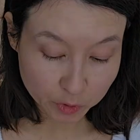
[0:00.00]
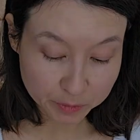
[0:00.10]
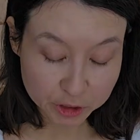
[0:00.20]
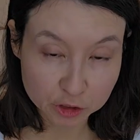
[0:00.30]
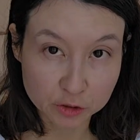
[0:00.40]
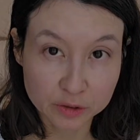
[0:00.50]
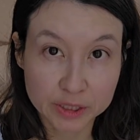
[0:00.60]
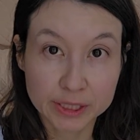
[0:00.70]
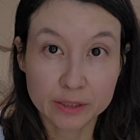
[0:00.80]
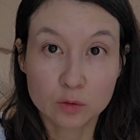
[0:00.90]
We made sure that
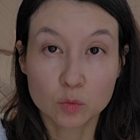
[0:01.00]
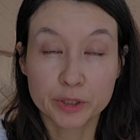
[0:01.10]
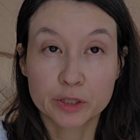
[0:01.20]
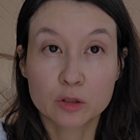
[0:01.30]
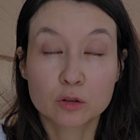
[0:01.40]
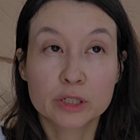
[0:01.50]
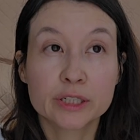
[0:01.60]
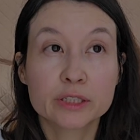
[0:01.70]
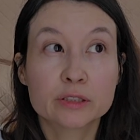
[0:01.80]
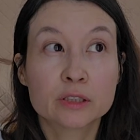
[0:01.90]
he had the right
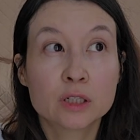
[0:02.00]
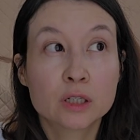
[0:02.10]
crate.